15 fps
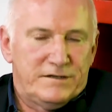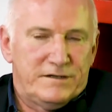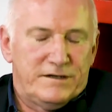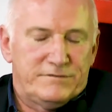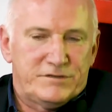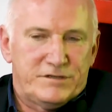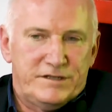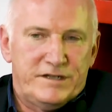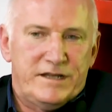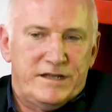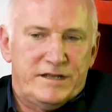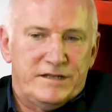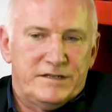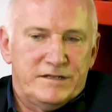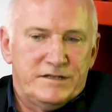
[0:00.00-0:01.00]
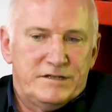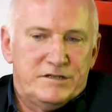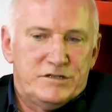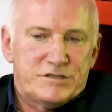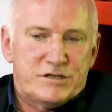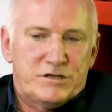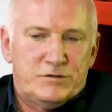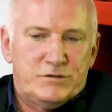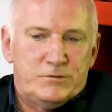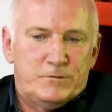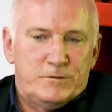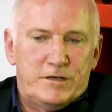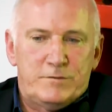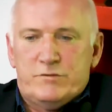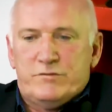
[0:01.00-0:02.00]
of today. So
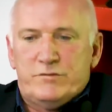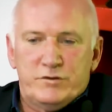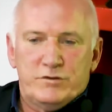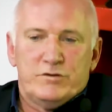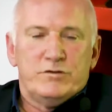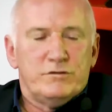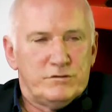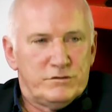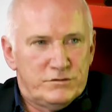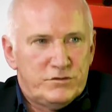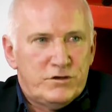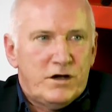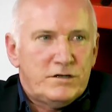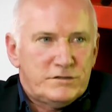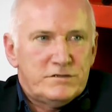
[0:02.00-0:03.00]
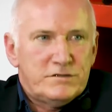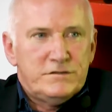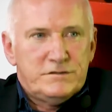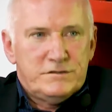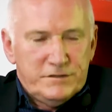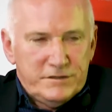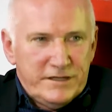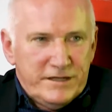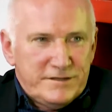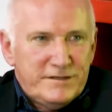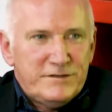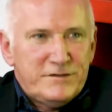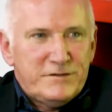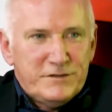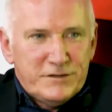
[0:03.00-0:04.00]
I'd prefer not to get
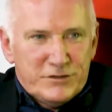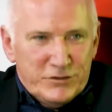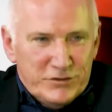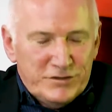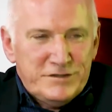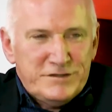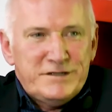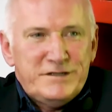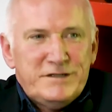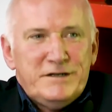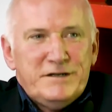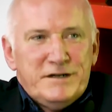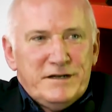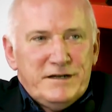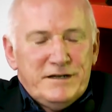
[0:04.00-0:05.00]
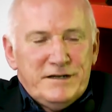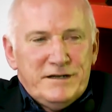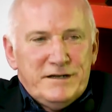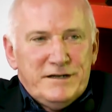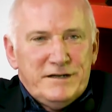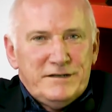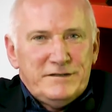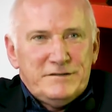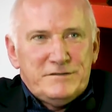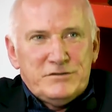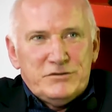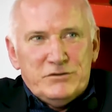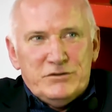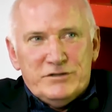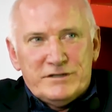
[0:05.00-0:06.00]
into the current and
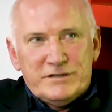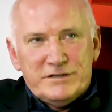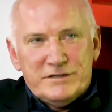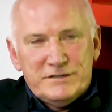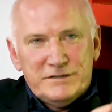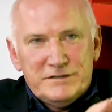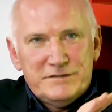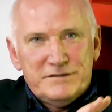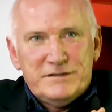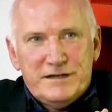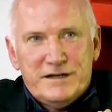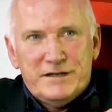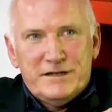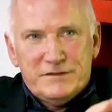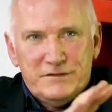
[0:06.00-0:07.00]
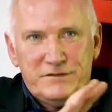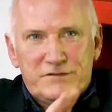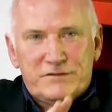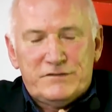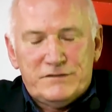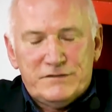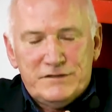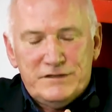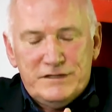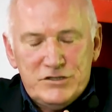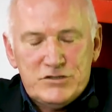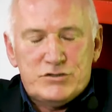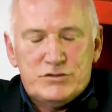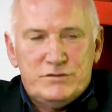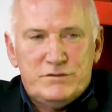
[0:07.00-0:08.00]
to look at this
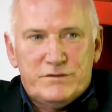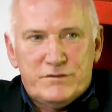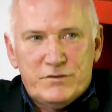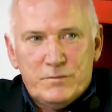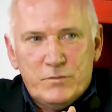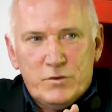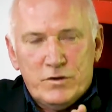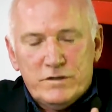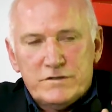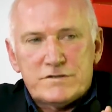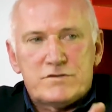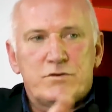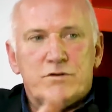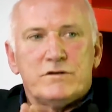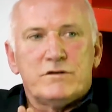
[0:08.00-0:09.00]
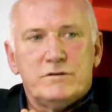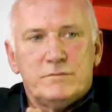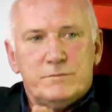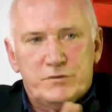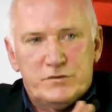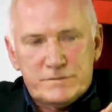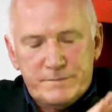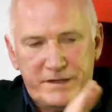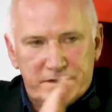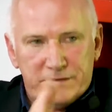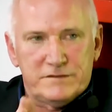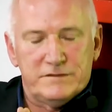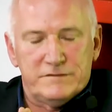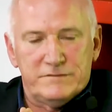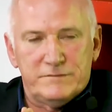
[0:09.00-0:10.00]
issue through a more historical
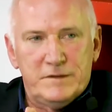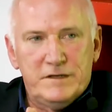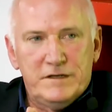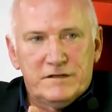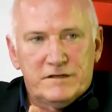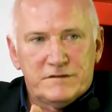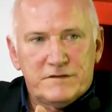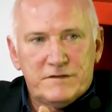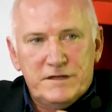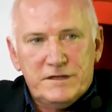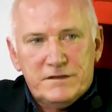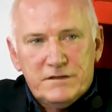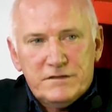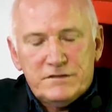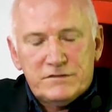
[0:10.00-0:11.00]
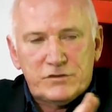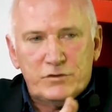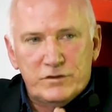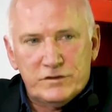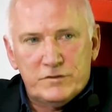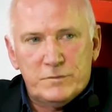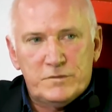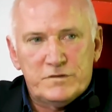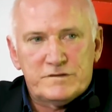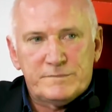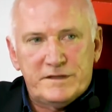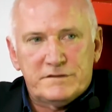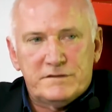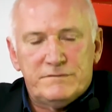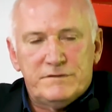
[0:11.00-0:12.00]
perspective. Because I think the historical
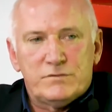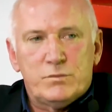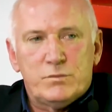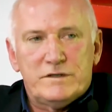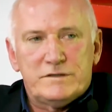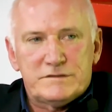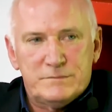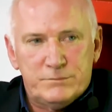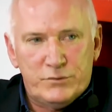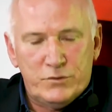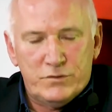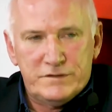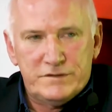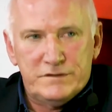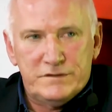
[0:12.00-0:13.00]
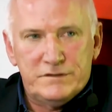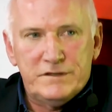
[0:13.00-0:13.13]
perspective is what's important.